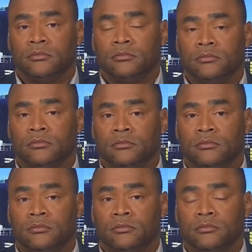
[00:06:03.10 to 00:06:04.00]

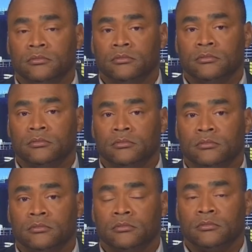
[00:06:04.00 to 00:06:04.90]

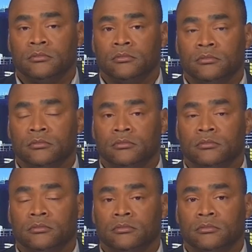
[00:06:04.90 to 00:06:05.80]

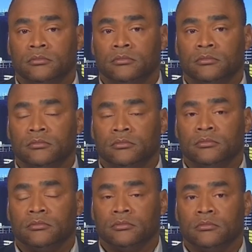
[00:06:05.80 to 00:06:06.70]

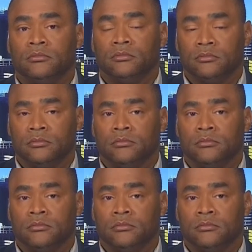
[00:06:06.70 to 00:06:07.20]
No words are spoken by the person on screen.